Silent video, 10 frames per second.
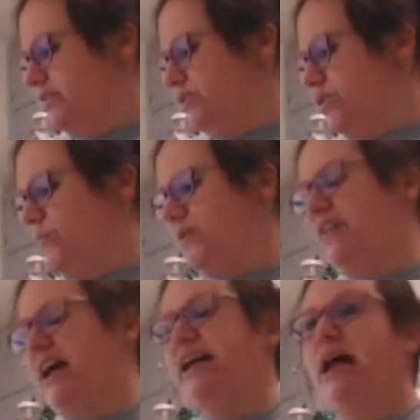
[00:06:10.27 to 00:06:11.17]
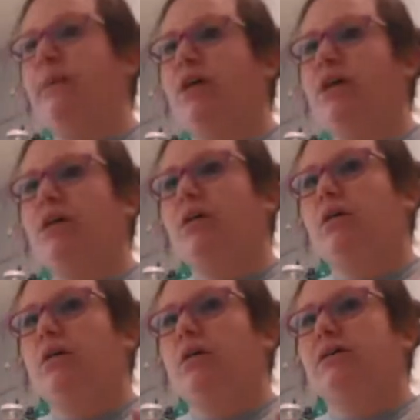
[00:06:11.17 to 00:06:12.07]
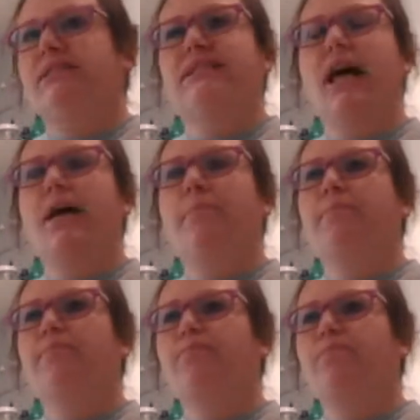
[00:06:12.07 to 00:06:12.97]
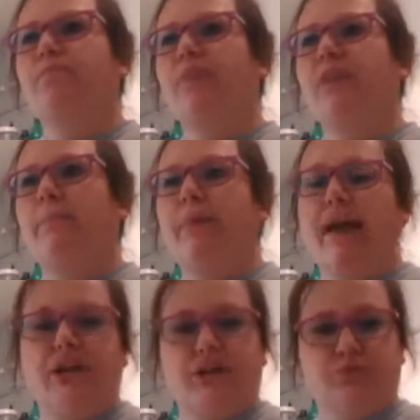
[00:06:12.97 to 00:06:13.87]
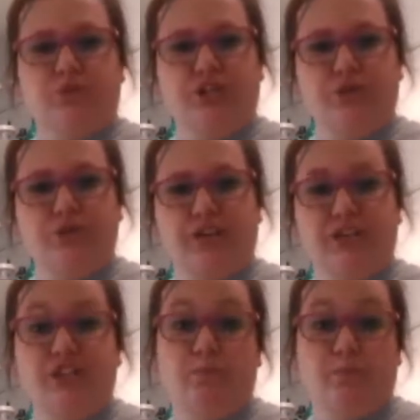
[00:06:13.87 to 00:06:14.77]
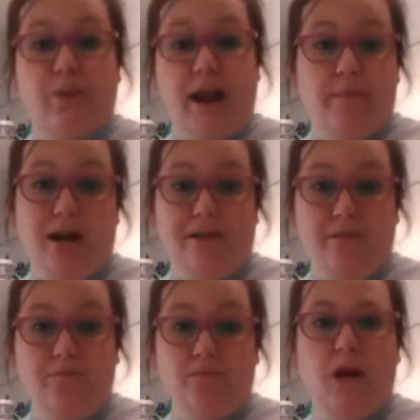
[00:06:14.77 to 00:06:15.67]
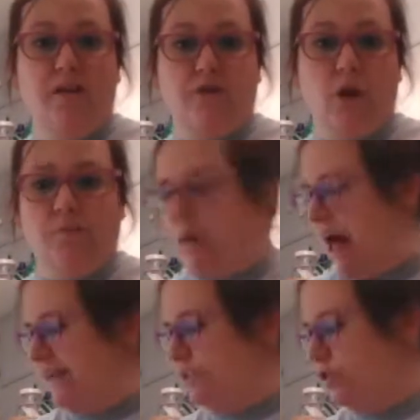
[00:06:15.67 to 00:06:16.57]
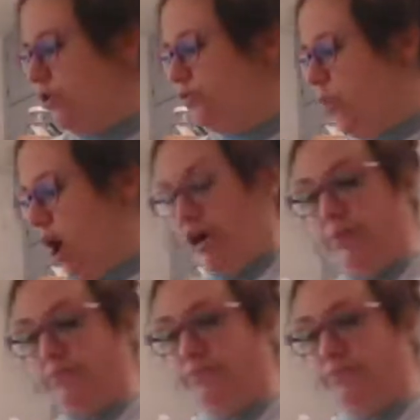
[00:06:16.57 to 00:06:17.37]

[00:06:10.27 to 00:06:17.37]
told me that some bakers will use a spray bottle of ice cold water.